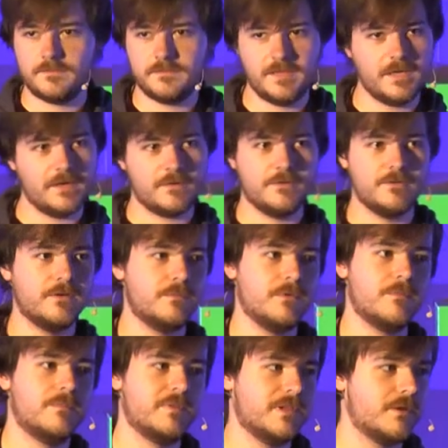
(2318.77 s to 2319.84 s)
yeah, cool, we'll
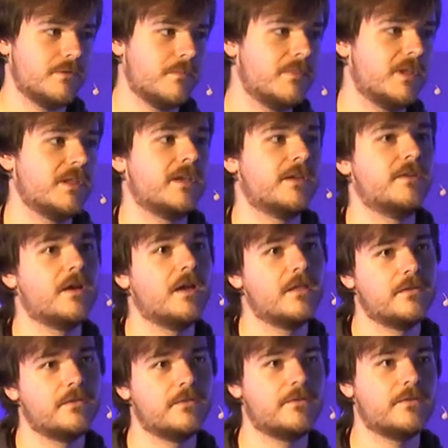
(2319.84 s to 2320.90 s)
blow a million
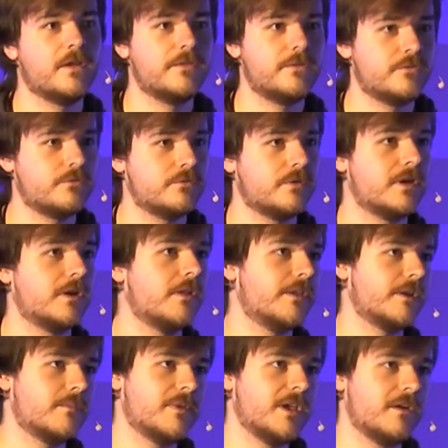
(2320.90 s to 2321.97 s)
dollars on destroying all the
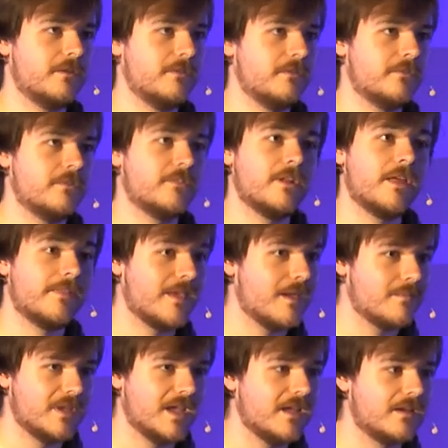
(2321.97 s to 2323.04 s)
competitors. It's not
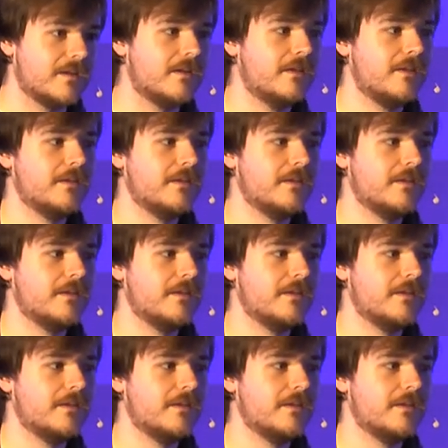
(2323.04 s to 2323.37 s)
that bad.